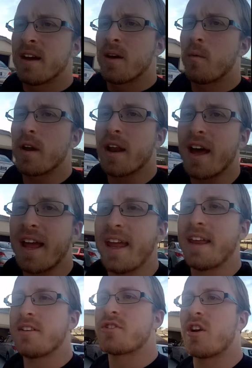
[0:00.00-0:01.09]
When
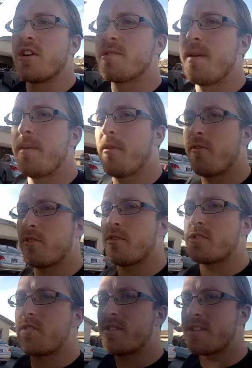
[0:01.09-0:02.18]
I charge people for
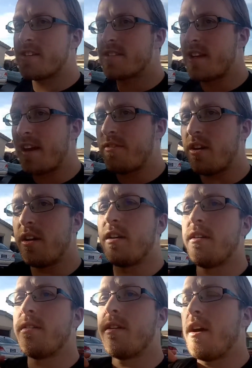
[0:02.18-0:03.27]
services, I've
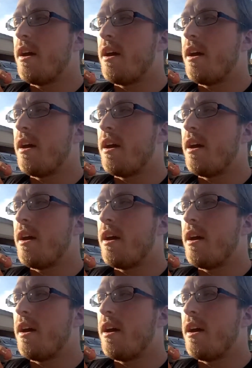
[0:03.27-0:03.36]
done